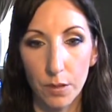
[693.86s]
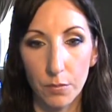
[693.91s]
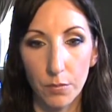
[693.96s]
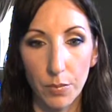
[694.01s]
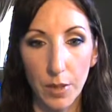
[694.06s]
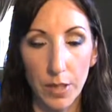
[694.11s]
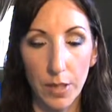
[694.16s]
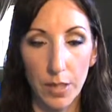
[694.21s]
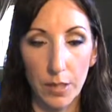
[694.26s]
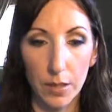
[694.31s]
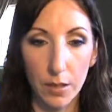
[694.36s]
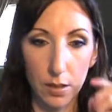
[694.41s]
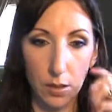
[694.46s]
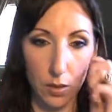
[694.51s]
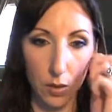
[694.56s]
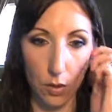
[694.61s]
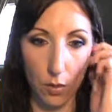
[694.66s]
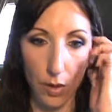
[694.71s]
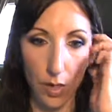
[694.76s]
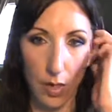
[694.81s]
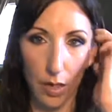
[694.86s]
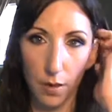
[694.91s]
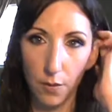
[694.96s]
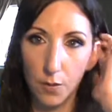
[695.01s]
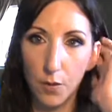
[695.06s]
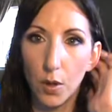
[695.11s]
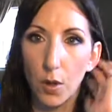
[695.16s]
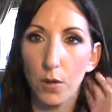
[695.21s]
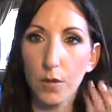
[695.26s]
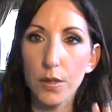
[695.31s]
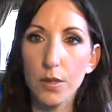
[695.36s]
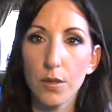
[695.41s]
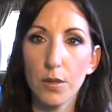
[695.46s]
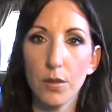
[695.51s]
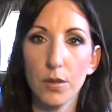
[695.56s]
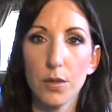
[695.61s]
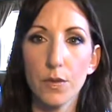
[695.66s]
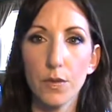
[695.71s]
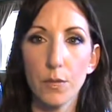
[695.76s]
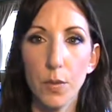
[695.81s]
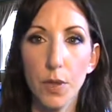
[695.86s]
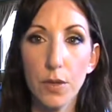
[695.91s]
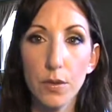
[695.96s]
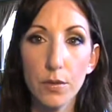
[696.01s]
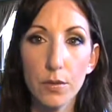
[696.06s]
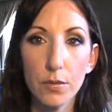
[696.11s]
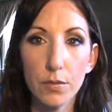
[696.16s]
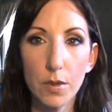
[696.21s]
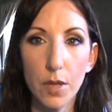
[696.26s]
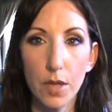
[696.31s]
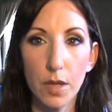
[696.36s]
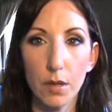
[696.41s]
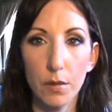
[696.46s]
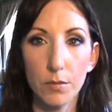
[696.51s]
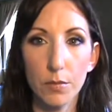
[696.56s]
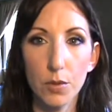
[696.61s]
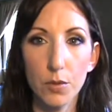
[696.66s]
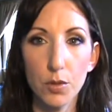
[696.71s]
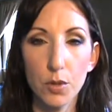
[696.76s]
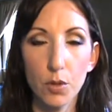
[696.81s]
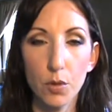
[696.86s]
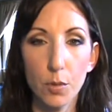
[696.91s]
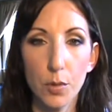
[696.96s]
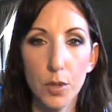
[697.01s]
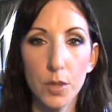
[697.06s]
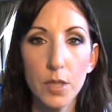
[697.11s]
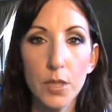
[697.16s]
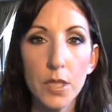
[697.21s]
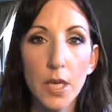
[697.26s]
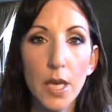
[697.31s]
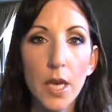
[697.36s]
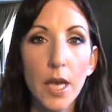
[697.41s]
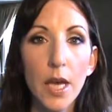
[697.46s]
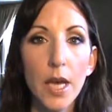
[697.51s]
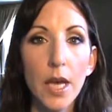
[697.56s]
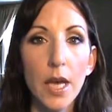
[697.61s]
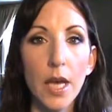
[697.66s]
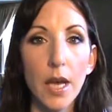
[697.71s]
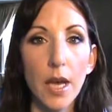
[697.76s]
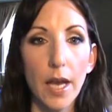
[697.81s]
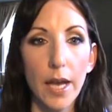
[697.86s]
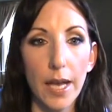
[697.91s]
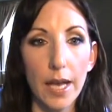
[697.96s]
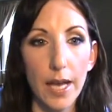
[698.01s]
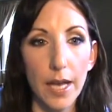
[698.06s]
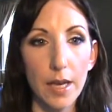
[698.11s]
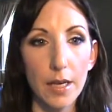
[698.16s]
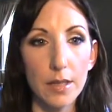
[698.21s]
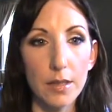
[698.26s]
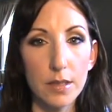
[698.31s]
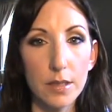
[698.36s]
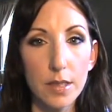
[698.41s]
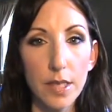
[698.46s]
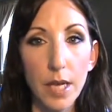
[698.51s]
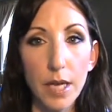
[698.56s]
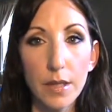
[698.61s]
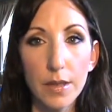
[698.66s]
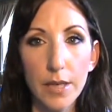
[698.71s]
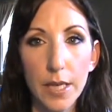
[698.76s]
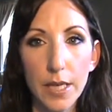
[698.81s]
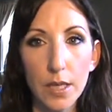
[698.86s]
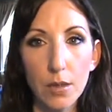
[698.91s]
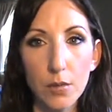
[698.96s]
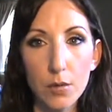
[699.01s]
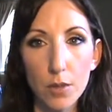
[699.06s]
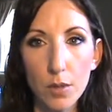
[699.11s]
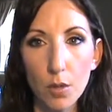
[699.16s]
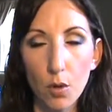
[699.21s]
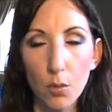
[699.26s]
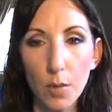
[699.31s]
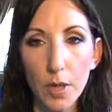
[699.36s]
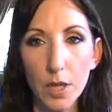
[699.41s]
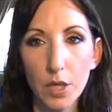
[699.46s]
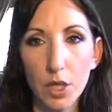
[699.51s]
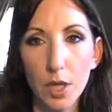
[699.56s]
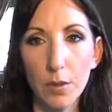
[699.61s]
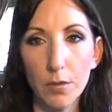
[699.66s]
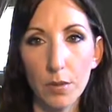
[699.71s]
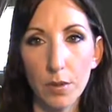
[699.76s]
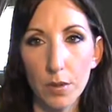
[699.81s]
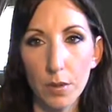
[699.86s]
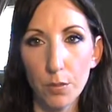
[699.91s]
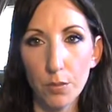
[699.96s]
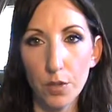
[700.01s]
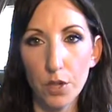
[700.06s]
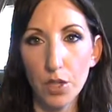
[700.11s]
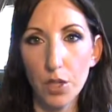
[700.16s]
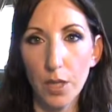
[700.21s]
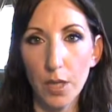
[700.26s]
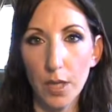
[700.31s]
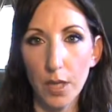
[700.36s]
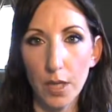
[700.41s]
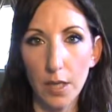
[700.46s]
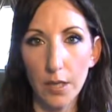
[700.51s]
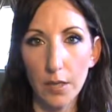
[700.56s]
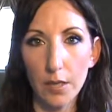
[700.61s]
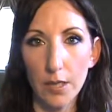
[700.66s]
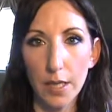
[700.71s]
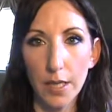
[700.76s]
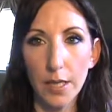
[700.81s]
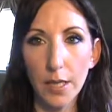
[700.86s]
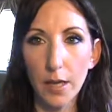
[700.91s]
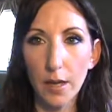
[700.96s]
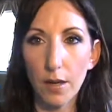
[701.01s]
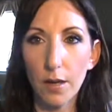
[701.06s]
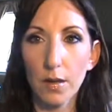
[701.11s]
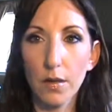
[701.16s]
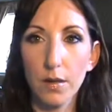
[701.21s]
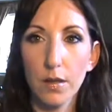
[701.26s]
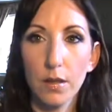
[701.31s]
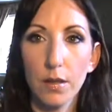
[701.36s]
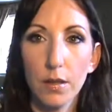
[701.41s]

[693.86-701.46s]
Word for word: been, you know, getting for all these years from other um, YouTubers. And yeah, thank you so much. I really appreciate it. Take care.